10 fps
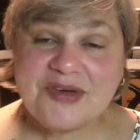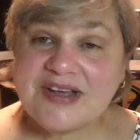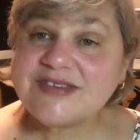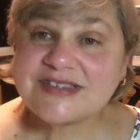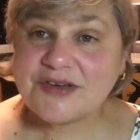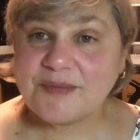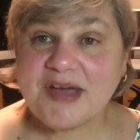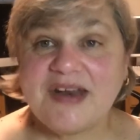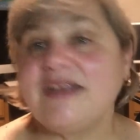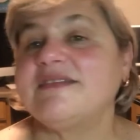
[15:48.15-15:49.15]
else know
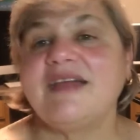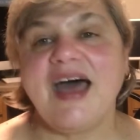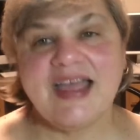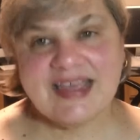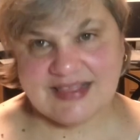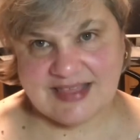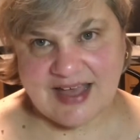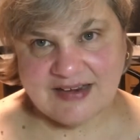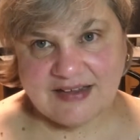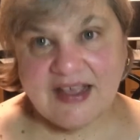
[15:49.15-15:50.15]
about it. I get that.